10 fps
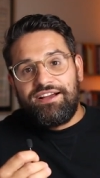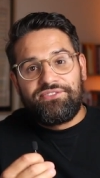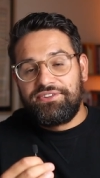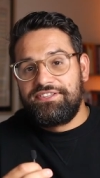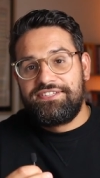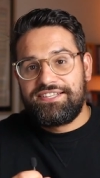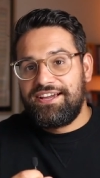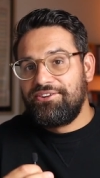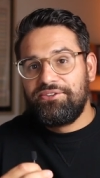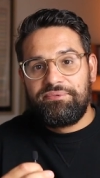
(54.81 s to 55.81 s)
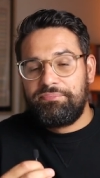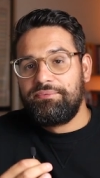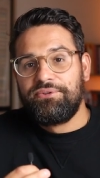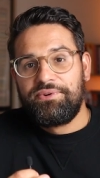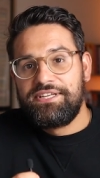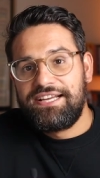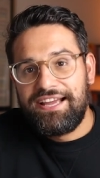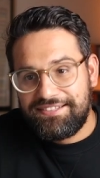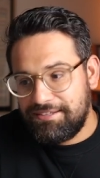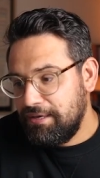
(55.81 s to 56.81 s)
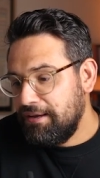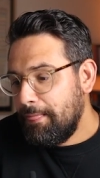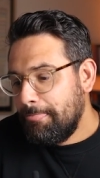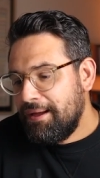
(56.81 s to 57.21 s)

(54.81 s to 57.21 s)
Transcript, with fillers: I've got this channel, people are reaching out to me.